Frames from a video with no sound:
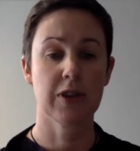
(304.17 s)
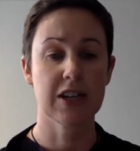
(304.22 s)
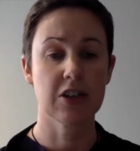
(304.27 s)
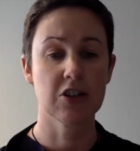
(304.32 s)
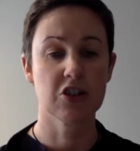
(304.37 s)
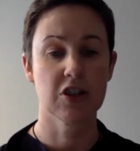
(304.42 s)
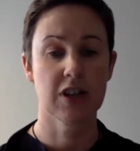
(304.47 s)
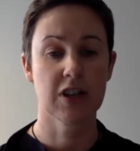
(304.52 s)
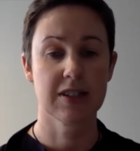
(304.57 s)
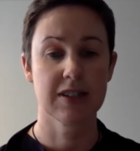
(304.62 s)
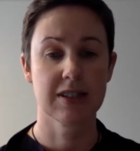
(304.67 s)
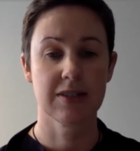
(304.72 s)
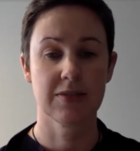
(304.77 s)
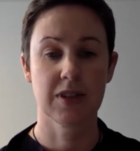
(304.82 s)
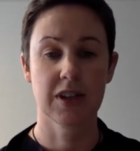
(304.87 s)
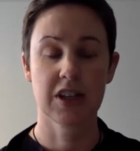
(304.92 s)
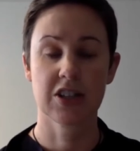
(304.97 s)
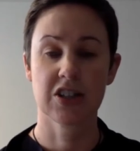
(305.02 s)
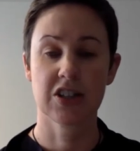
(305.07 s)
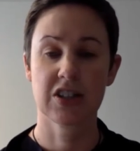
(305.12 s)
interests of the
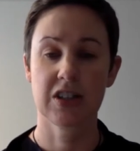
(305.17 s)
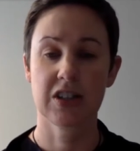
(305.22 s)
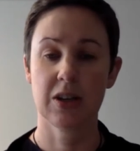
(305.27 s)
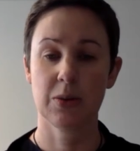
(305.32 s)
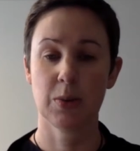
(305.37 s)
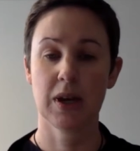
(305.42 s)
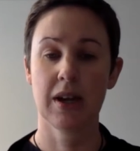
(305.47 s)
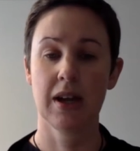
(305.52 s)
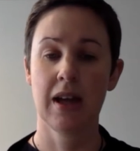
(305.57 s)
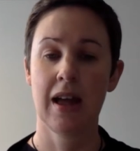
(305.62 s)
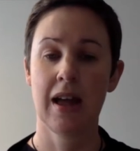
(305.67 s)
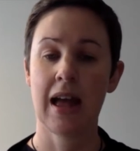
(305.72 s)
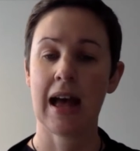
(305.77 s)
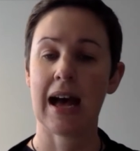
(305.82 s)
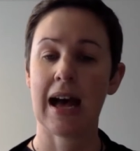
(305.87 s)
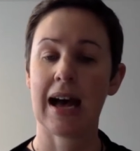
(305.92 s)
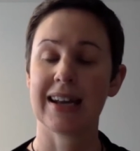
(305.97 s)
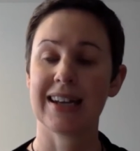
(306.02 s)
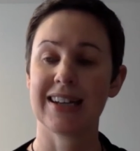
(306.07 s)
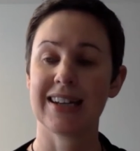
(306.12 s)
consumer
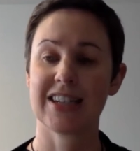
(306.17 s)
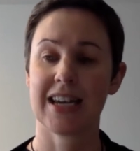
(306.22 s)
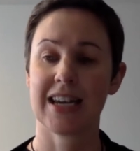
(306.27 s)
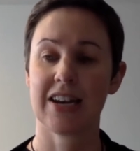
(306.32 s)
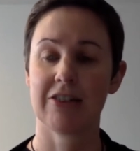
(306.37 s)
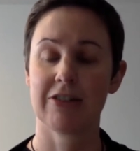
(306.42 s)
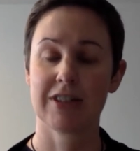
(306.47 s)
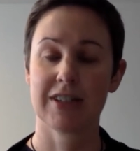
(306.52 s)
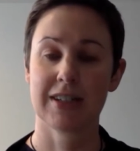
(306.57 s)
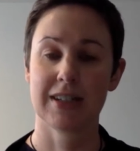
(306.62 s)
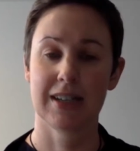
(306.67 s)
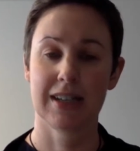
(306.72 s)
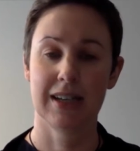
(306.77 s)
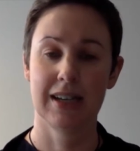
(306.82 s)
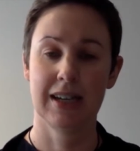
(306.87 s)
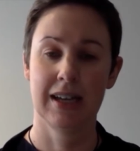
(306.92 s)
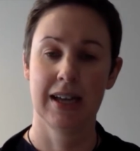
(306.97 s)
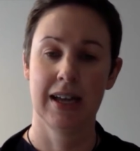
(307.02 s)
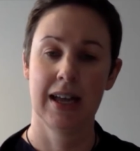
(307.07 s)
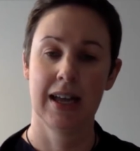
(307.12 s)
and
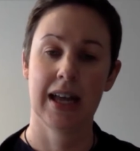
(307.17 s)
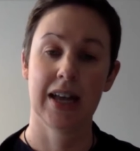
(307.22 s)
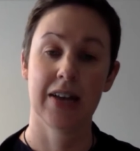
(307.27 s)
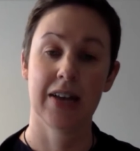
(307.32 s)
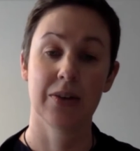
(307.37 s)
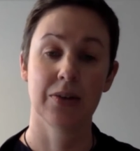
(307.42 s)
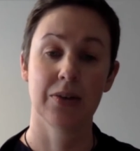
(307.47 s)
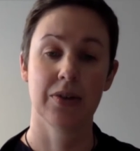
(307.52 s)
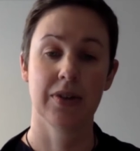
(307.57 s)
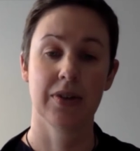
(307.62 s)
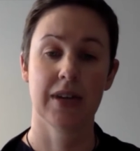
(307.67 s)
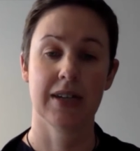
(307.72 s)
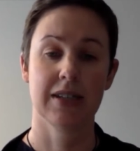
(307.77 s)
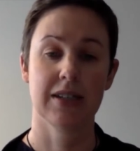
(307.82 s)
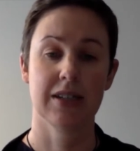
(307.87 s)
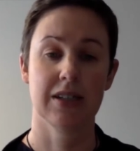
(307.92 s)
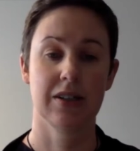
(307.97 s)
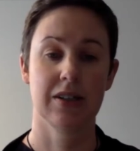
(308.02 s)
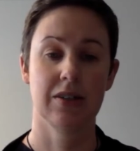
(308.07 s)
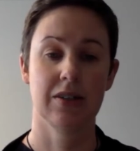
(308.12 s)
integrity in all that they
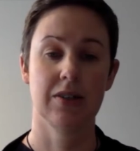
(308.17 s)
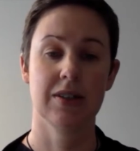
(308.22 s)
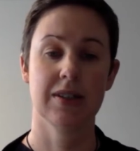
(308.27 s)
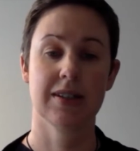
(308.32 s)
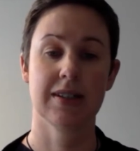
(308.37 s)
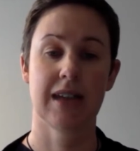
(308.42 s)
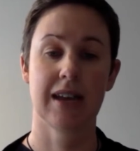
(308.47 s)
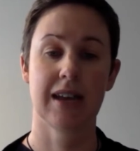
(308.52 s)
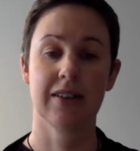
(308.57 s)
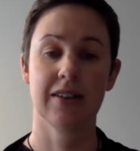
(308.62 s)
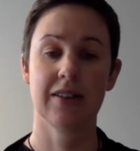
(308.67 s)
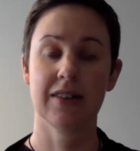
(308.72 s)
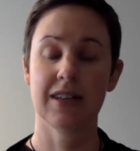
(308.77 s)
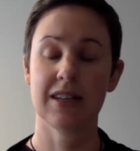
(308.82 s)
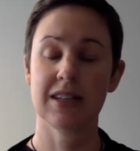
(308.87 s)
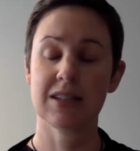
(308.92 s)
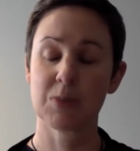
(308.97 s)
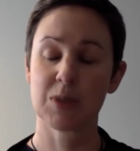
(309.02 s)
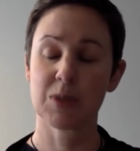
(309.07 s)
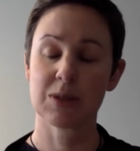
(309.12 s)
do, saying that
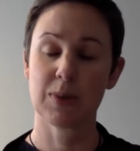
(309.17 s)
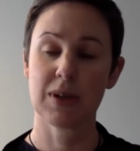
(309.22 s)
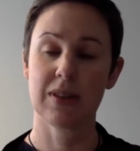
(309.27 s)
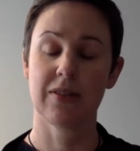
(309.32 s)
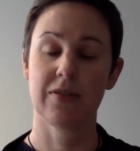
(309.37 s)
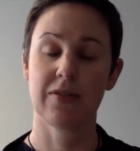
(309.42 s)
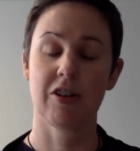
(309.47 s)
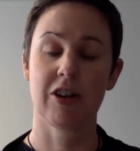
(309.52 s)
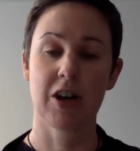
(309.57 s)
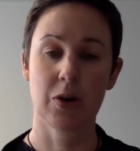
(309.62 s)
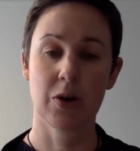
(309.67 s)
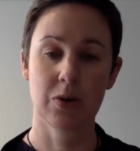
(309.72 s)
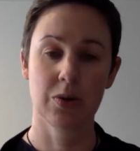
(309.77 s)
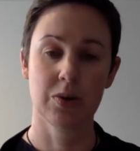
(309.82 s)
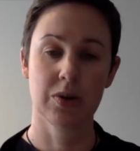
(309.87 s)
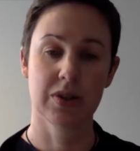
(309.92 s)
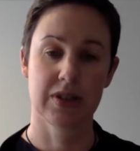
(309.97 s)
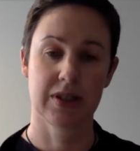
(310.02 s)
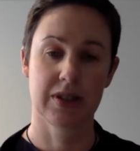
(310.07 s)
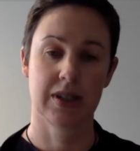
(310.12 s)
these must be the very
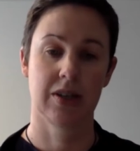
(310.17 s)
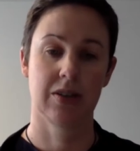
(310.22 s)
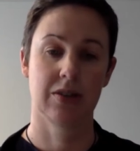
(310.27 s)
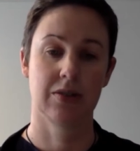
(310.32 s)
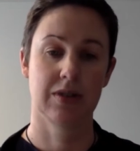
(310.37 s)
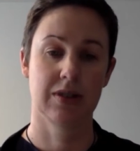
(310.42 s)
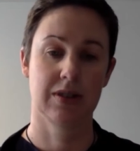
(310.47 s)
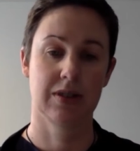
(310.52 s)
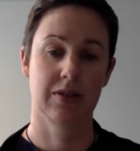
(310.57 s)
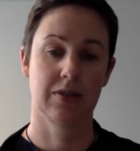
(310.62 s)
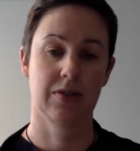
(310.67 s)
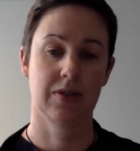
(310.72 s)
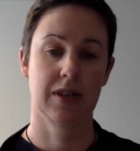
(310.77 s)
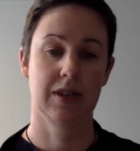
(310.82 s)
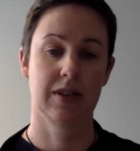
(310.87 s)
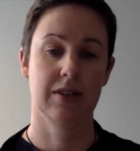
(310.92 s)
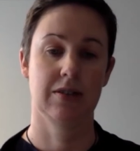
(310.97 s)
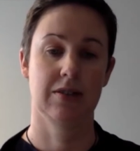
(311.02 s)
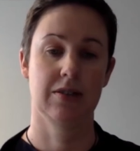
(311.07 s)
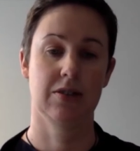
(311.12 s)
cornerstones of the
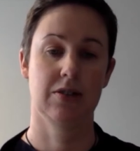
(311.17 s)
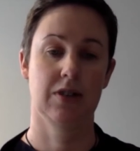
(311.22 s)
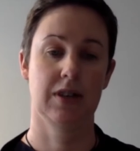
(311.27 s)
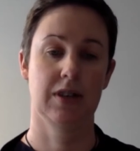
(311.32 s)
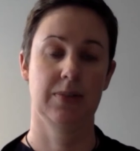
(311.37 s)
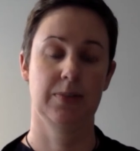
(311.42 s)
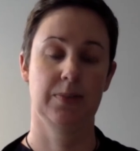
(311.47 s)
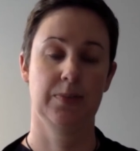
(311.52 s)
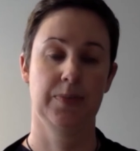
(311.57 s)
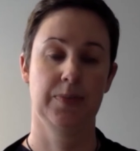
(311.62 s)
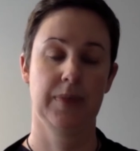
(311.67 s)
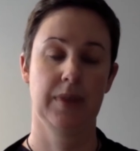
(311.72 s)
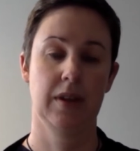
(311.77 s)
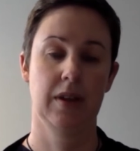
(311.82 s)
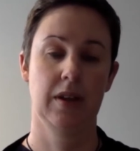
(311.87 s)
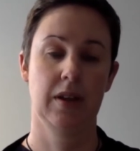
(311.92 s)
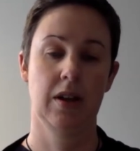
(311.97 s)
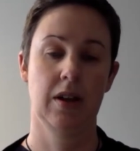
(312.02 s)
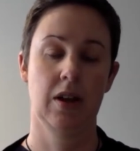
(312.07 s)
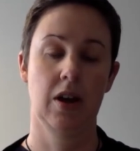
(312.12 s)
industry.
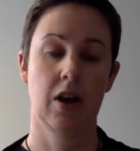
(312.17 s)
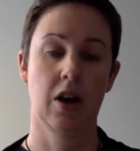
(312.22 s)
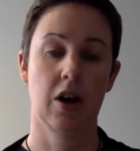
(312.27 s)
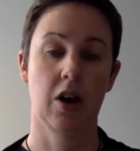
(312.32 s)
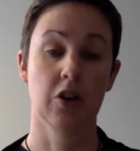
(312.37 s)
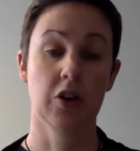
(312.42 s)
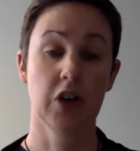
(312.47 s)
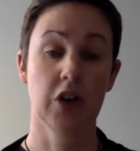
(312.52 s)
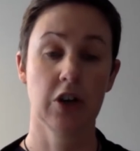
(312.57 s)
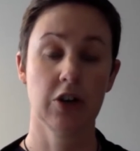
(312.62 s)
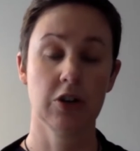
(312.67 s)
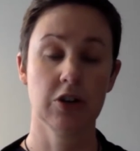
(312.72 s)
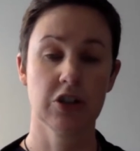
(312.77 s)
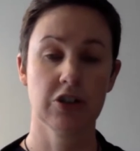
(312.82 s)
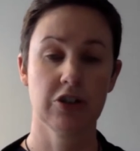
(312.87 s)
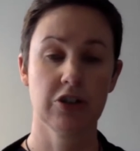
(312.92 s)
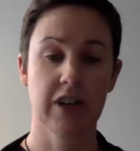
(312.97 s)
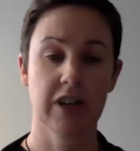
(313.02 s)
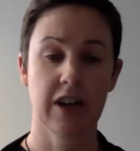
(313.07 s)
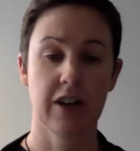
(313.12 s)
On culture
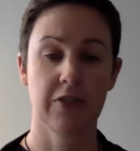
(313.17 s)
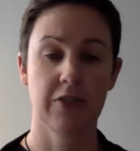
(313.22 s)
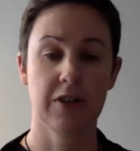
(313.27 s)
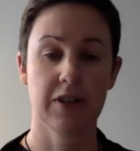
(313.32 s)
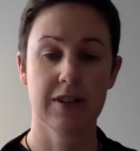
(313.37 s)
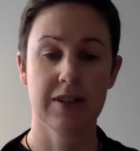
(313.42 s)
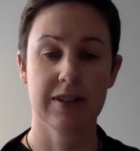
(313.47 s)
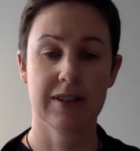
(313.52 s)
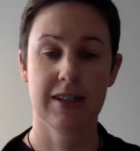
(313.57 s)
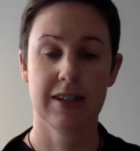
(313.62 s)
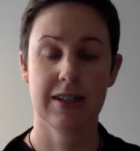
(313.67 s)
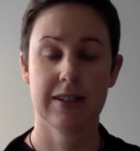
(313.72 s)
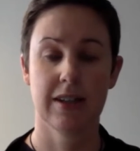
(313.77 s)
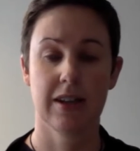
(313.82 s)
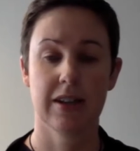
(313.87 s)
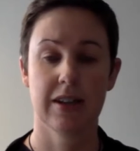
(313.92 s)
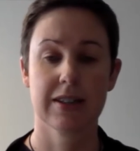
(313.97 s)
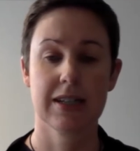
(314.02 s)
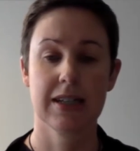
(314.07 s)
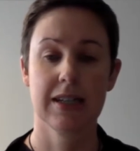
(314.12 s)
and governance, he's
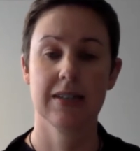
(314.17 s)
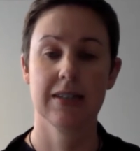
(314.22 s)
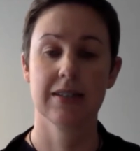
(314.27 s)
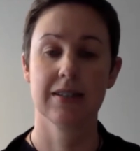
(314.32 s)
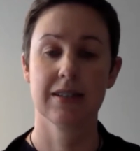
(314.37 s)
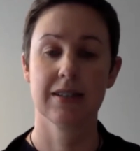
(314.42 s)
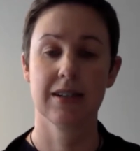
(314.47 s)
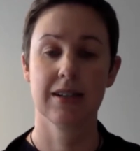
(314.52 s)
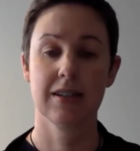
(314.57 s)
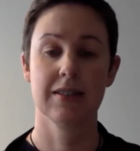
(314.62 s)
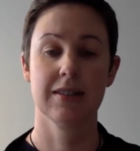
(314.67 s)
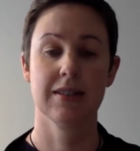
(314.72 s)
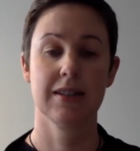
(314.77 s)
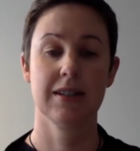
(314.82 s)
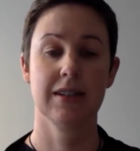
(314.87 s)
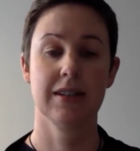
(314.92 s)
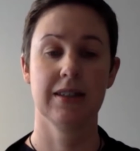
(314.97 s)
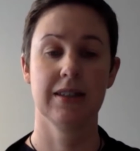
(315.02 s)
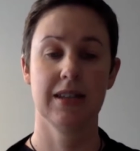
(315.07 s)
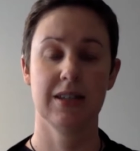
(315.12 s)
asked leaders to
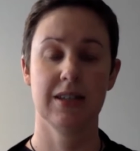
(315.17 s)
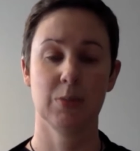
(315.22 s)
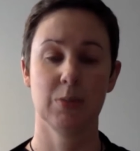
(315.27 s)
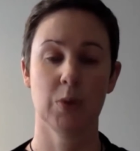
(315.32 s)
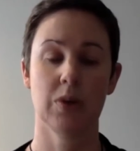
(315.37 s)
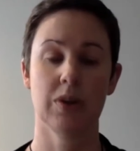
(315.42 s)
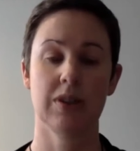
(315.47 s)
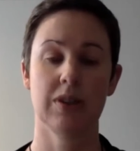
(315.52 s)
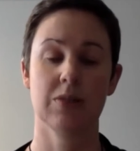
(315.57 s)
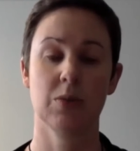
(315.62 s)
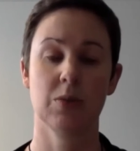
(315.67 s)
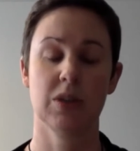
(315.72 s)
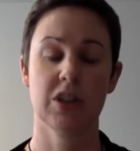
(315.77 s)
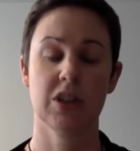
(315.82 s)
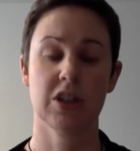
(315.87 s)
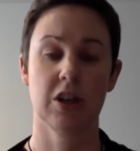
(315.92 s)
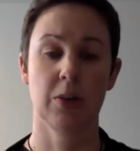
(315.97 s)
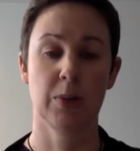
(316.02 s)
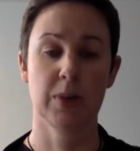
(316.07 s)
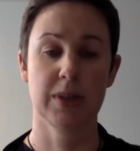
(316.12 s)
consider these points which
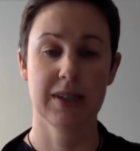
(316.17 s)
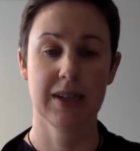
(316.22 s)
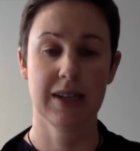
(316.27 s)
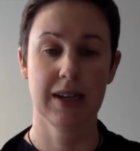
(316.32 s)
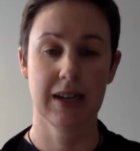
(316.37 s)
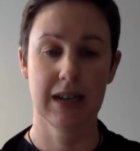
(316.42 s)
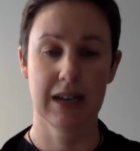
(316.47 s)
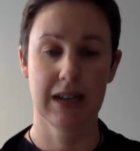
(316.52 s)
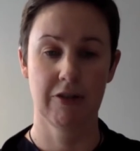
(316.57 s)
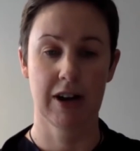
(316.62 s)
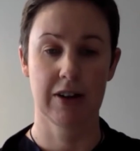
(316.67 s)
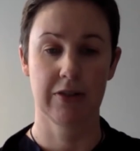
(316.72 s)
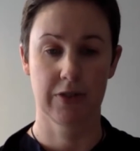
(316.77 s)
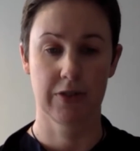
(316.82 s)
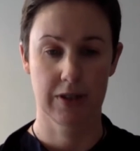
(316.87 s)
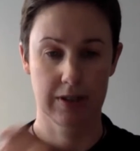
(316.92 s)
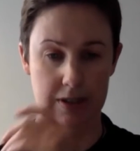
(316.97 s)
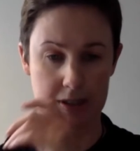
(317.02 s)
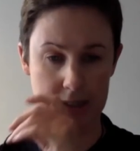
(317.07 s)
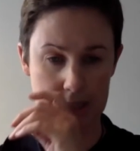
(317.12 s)
are particularly
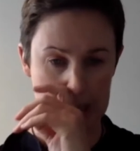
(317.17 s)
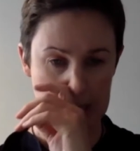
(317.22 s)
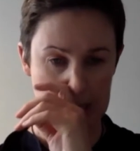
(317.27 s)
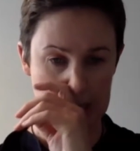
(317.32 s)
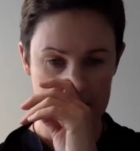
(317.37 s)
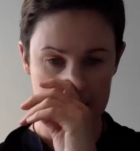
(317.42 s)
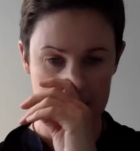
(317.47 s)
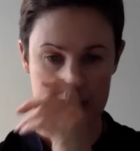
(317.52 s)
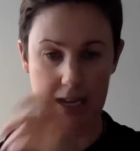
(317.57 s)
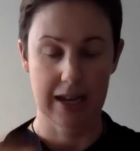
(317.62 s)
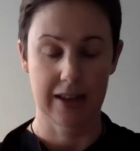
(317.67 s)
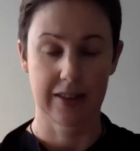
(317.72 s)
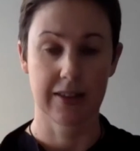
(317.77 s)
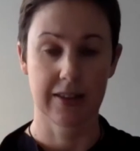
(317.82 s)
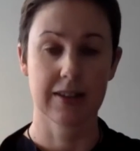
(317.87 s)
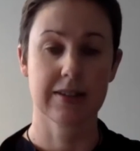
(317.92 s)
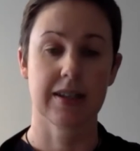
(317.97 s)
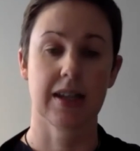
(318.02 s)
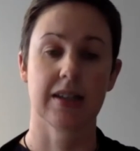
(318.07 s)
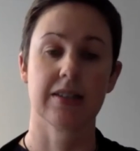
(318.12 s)
relevant to
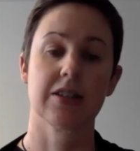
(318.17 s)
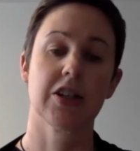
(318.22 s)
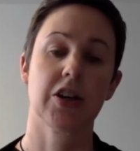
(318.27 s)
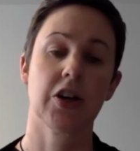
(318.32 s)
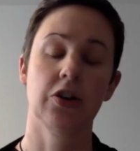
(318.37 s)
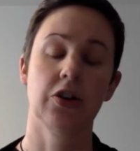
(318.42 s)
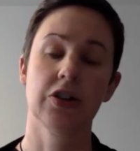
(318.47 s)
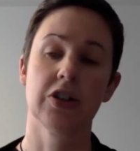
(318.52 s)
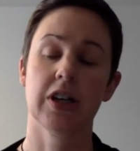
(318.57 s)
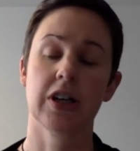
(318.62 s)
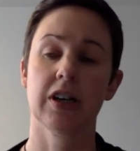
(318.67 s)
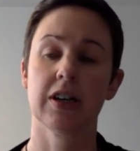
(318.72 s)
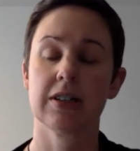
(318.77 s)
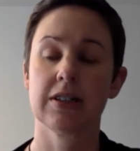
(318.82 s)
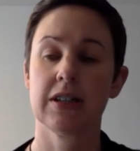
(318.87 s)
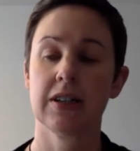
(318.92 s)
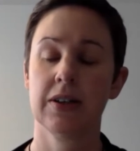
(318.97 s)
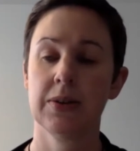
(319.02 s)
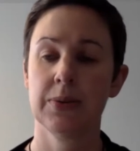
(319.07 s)
ethics and to conduct.